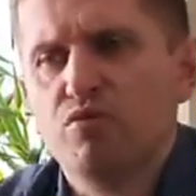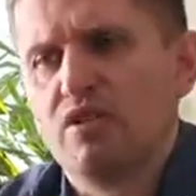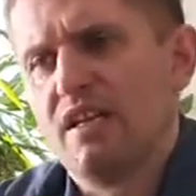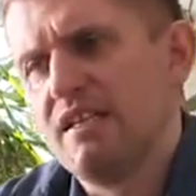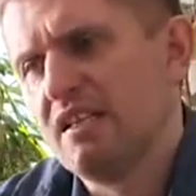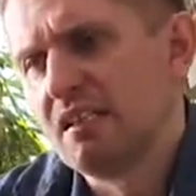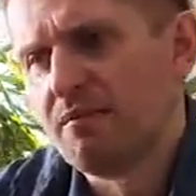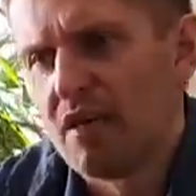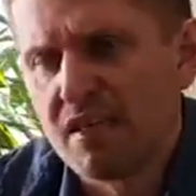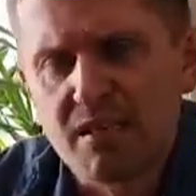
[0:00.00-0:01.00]
visible.
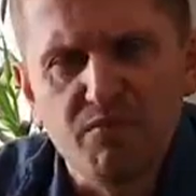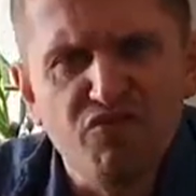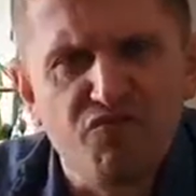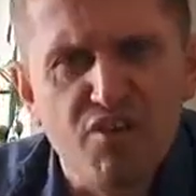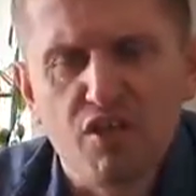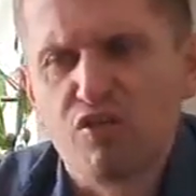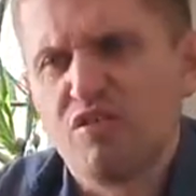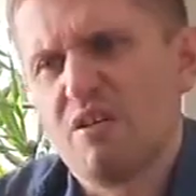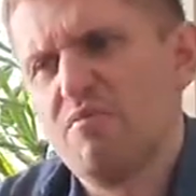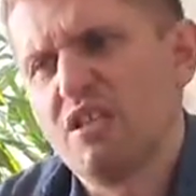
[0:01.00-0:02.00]
Even on
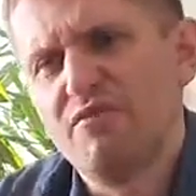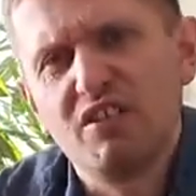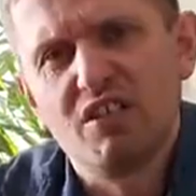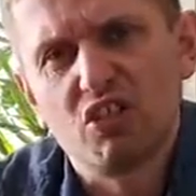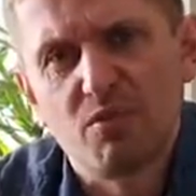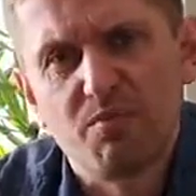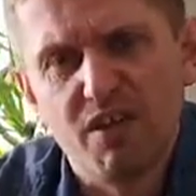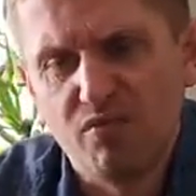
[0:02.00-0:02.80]
its last here to it.